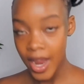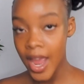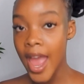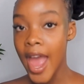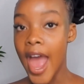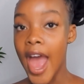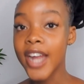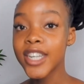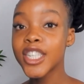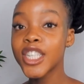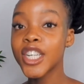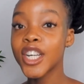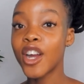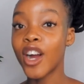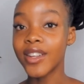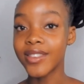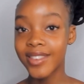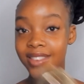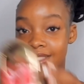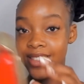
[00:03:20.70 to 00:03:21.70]
and she got
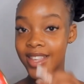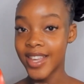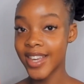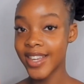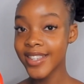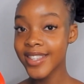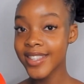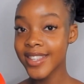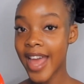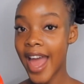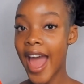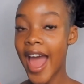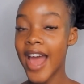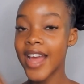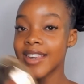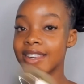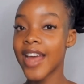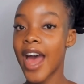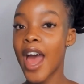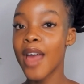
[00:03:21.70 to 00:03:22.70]
this and
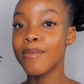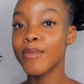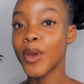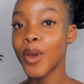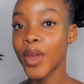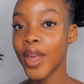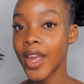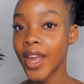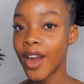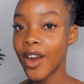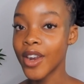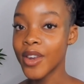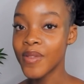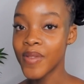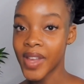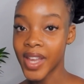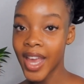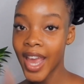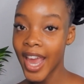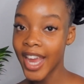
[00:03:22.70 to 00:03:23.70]
I'm going on a
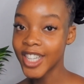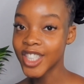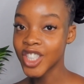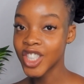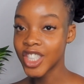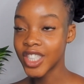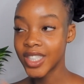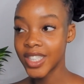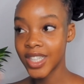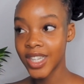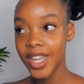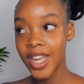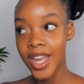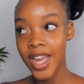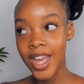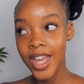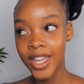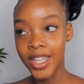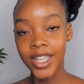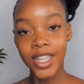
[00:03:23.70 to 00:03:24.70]
vacation
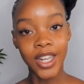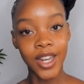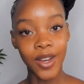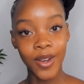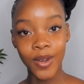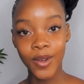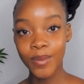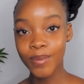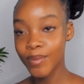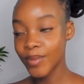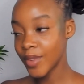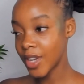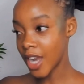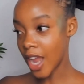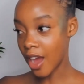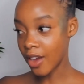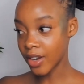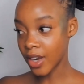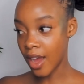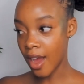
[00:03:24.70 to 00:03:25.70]
you know, now
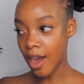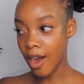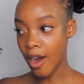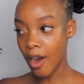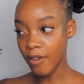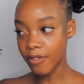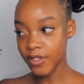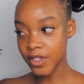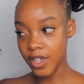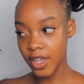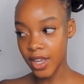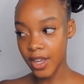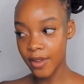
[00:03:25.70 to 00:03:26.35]
now after.